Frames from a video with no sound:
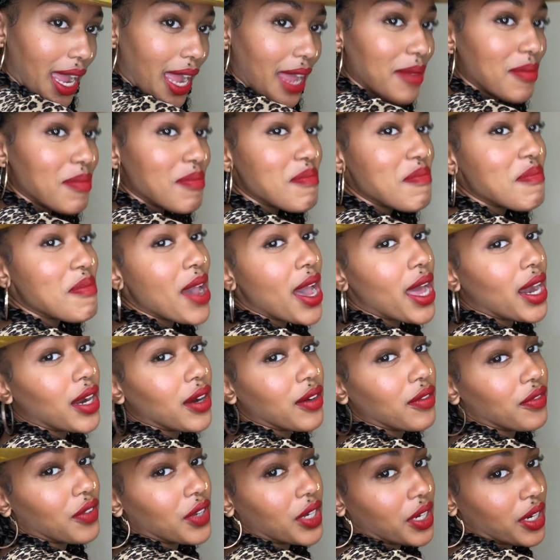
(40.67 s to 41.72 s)
and
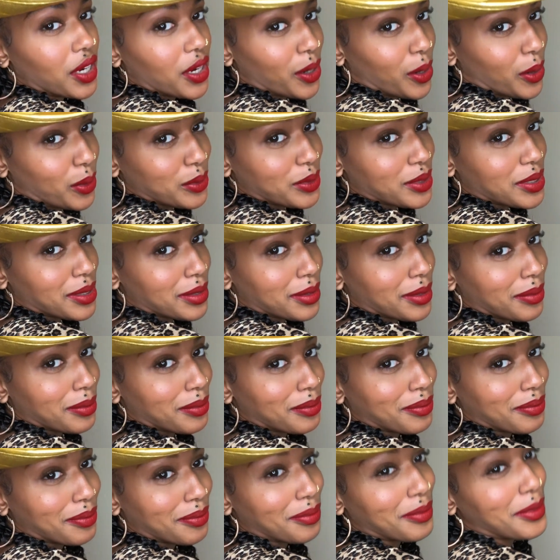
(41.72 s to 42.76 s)
better videos.
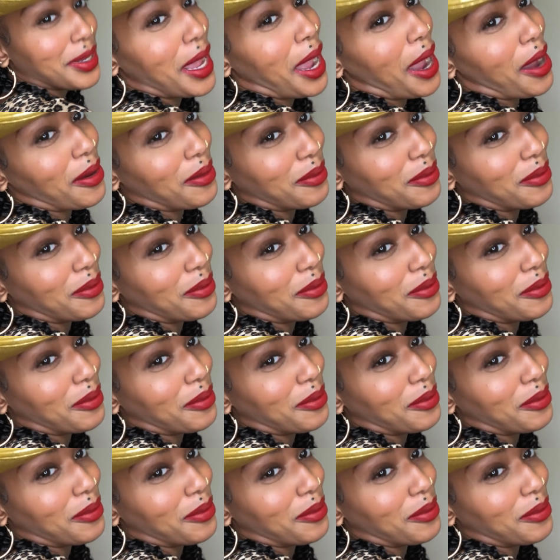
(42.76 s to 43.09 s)
Now,